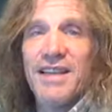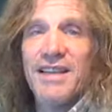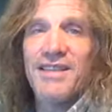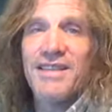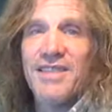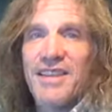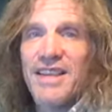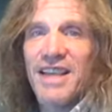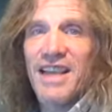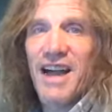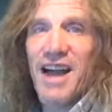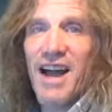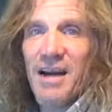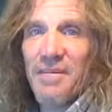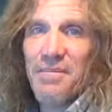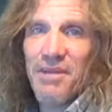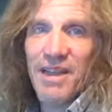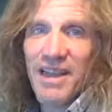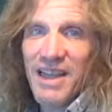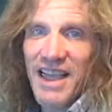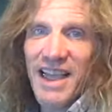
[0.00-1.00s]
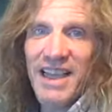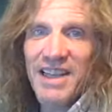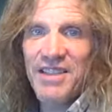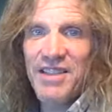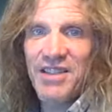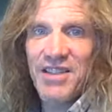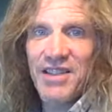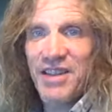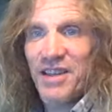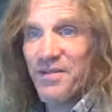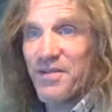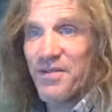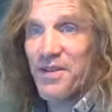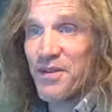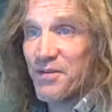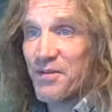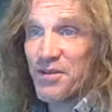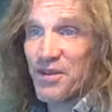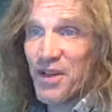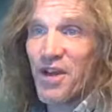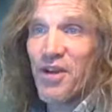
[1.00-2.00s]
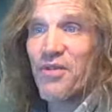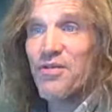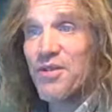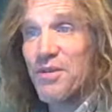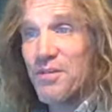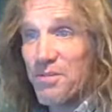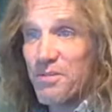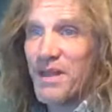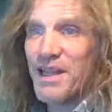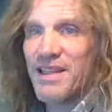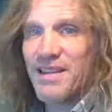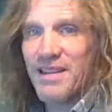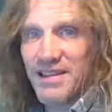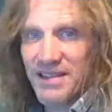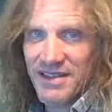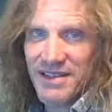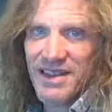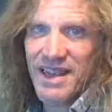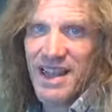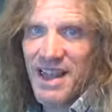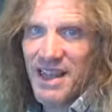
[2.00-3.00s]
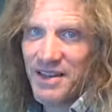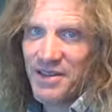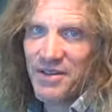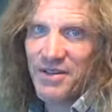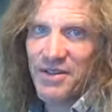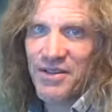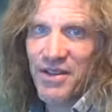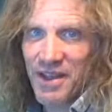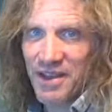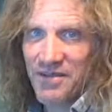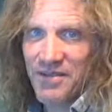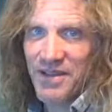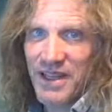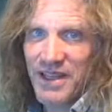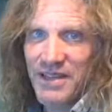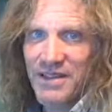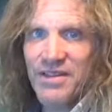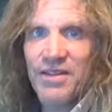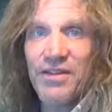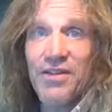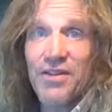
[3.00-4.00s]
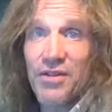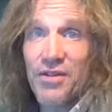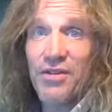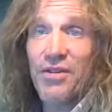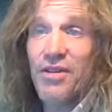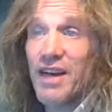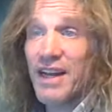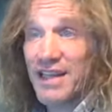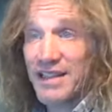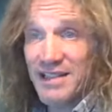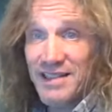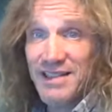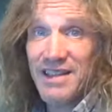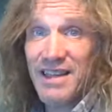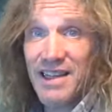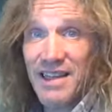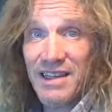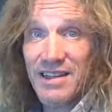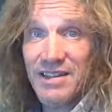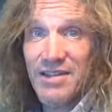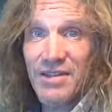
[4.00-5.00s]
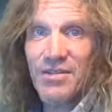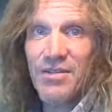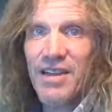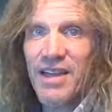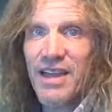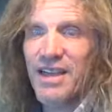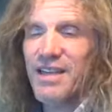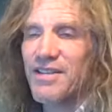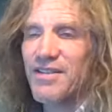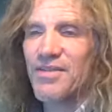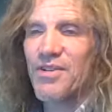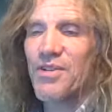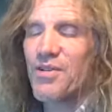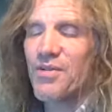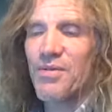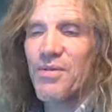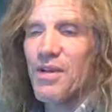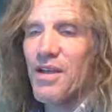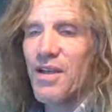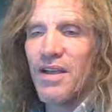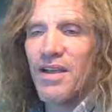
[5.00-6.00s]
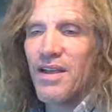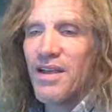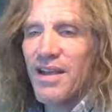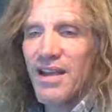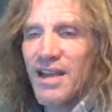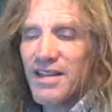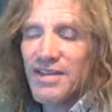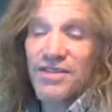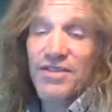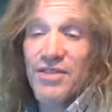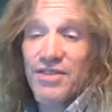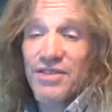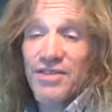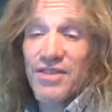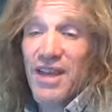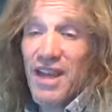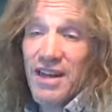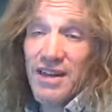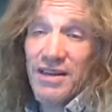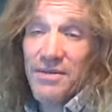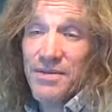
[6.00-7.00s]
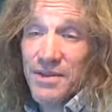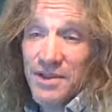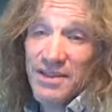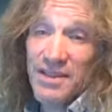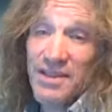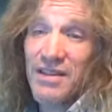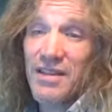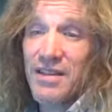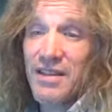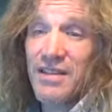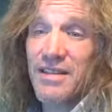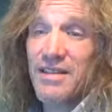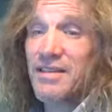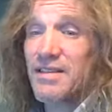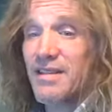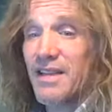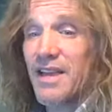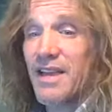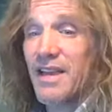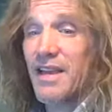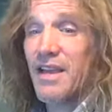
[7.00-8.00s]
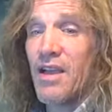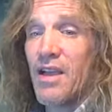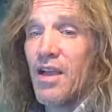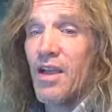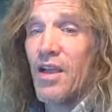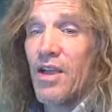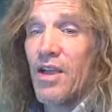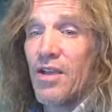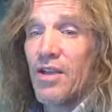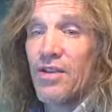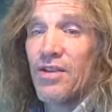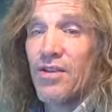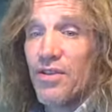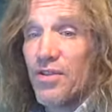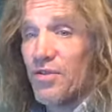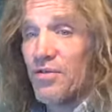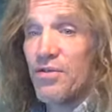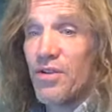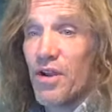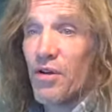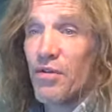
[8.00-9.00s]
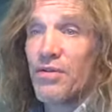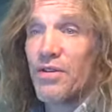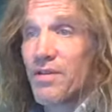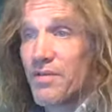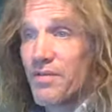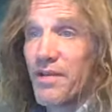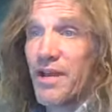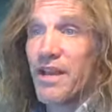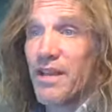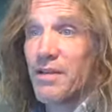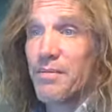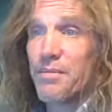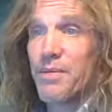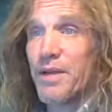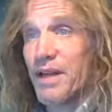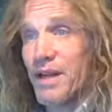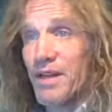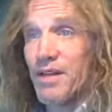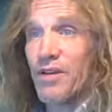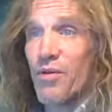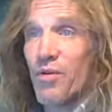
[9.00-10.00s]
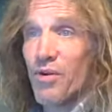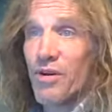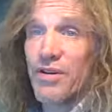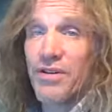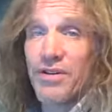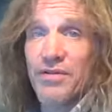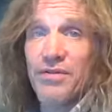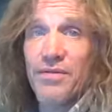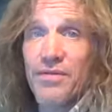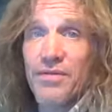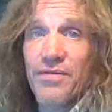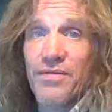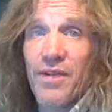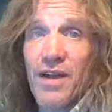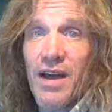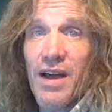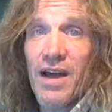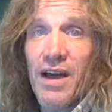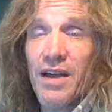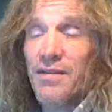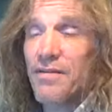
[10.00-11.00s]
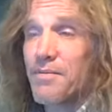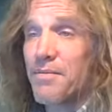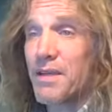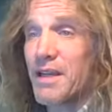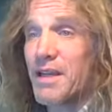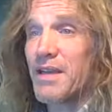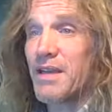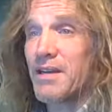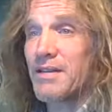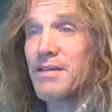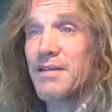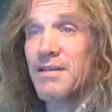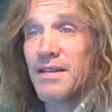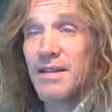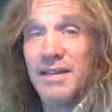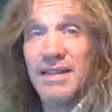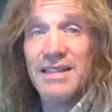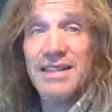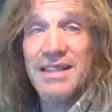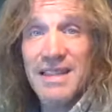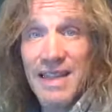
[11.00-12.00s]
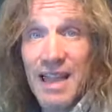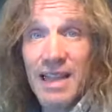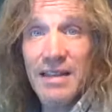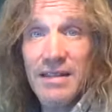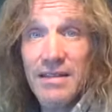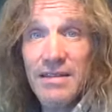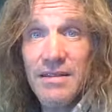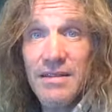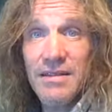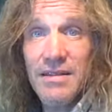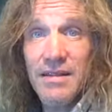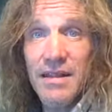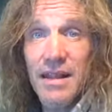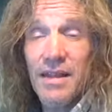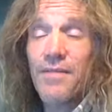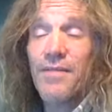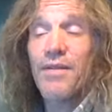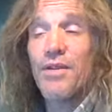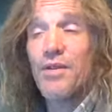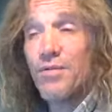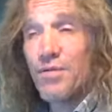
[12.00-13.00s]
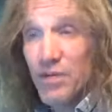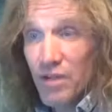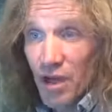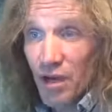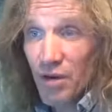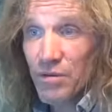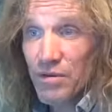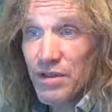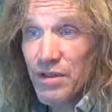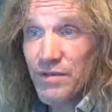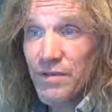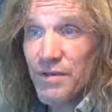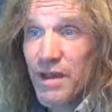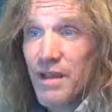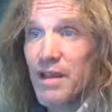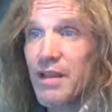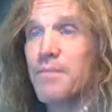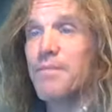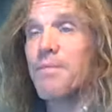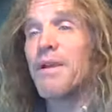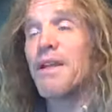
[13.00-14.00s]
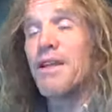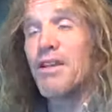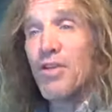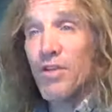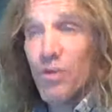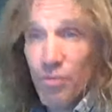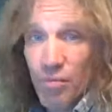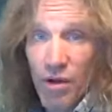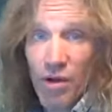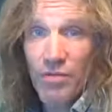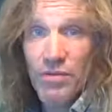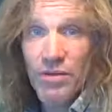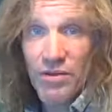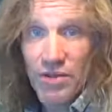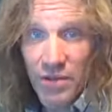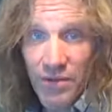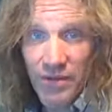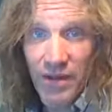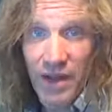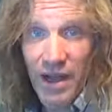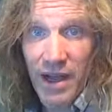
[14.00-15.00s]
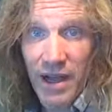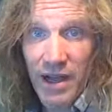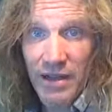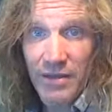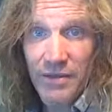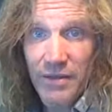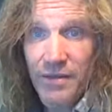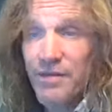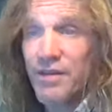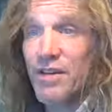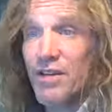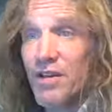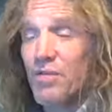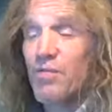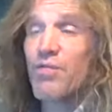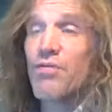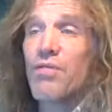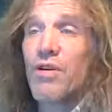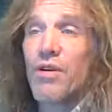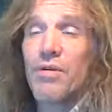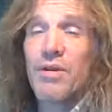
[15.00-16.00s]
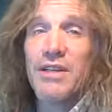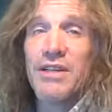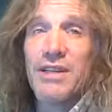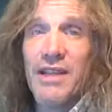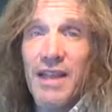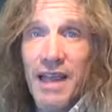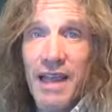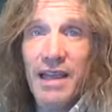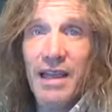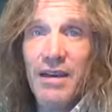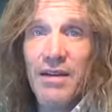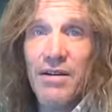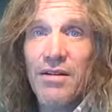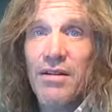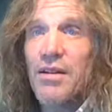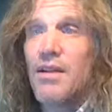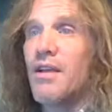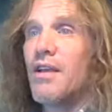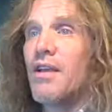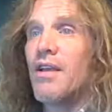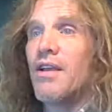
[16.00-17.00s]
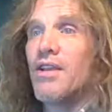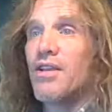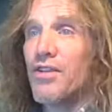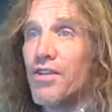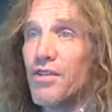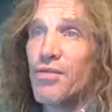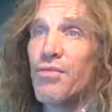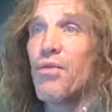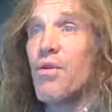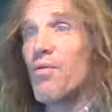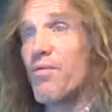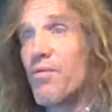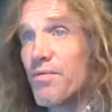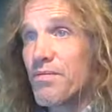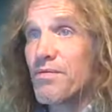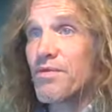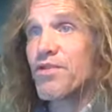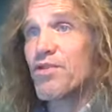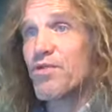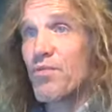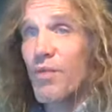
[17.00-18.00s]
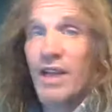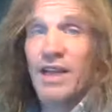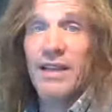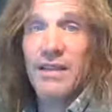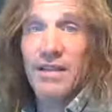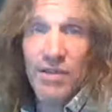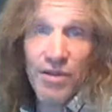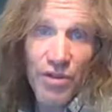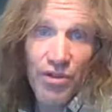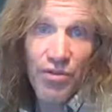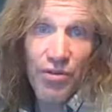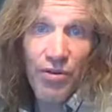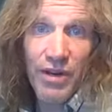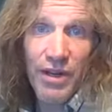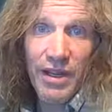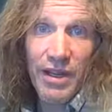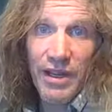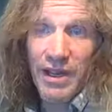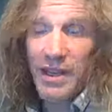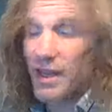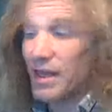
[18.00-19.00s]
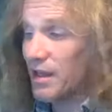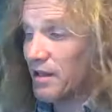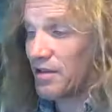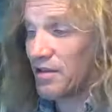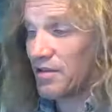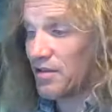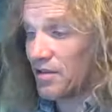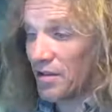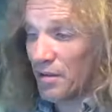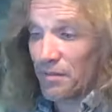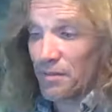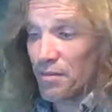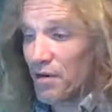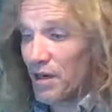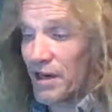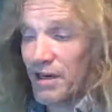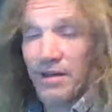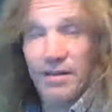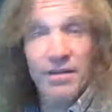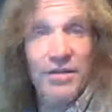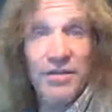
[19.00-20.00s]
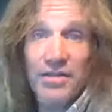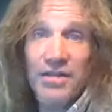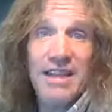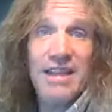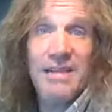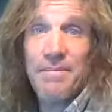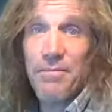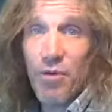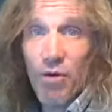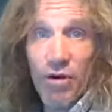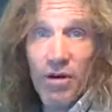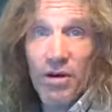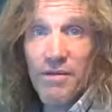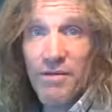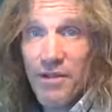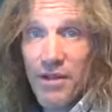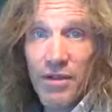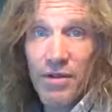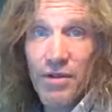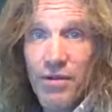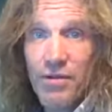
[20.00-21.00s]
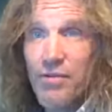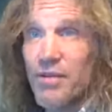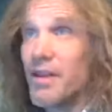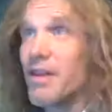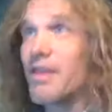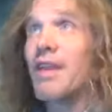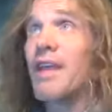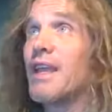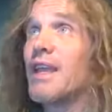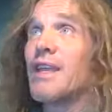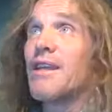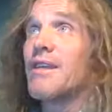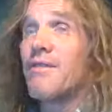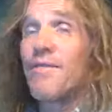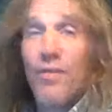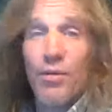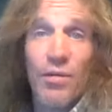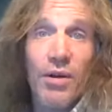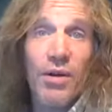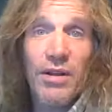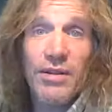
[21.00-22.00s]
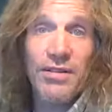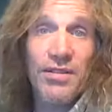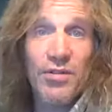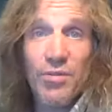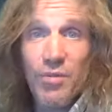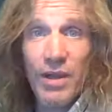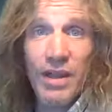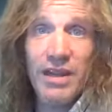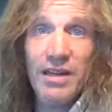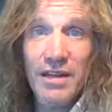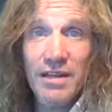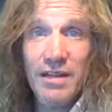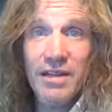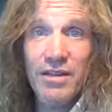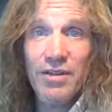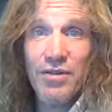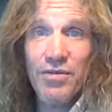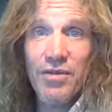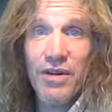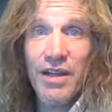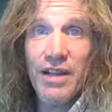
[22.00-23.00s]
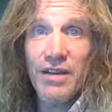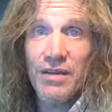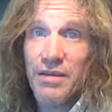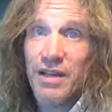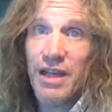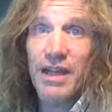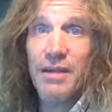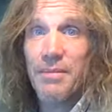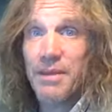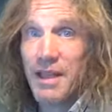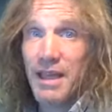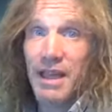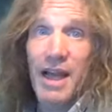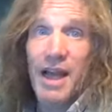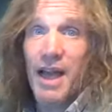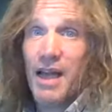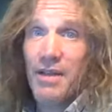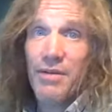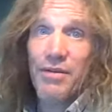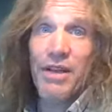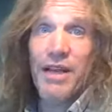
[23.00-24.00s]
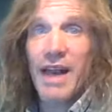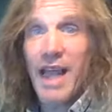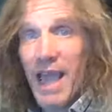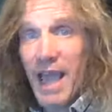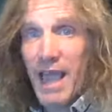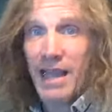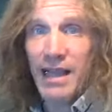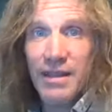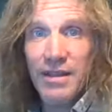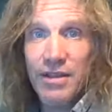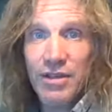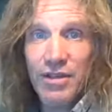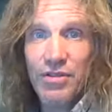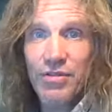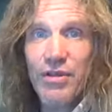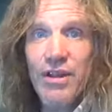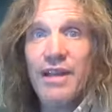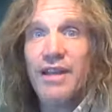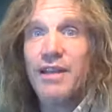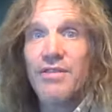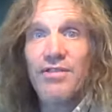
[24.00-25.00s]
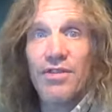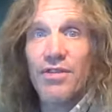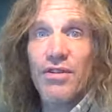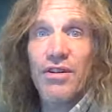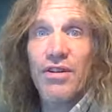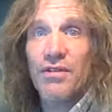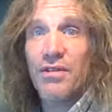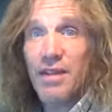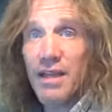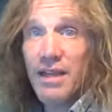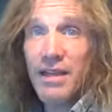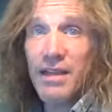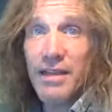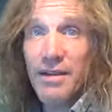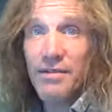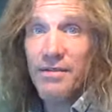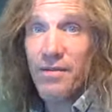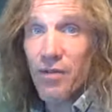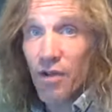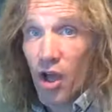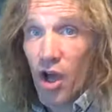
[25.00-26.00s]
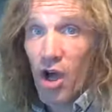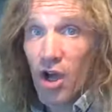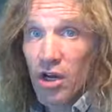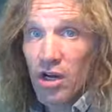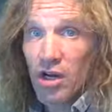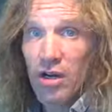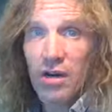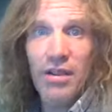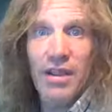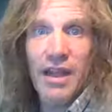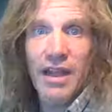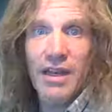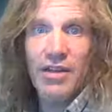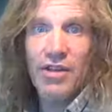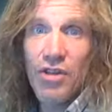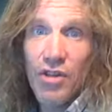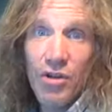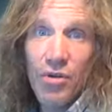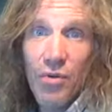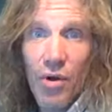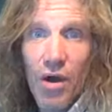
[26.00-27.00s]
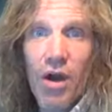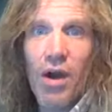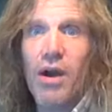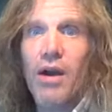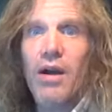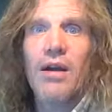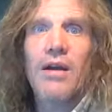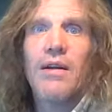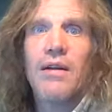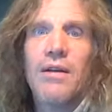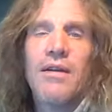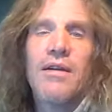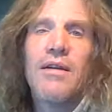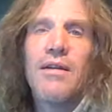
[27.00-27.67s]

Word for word: is the obligation. If you don't meet the standards of it, you're extinct. Okay, so it's just kind of silly to say you don't develop it in order to survive because in a sense if you don't develop it you won't survive if you don't grow a tail you won't swing in the tree and the predators will eat more of you than they eat of the one swinging in the tree okay i mean the guy who can hang in the tree is going to live longer than you are